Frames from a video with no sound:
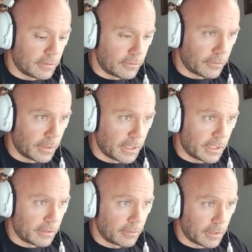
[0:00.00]
So we
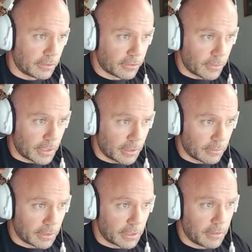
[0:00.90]
got squat,
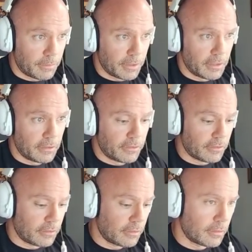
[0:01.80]
we got hip hinge,
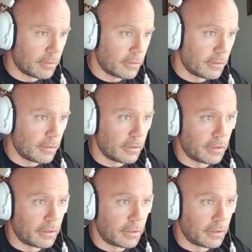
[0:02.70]
and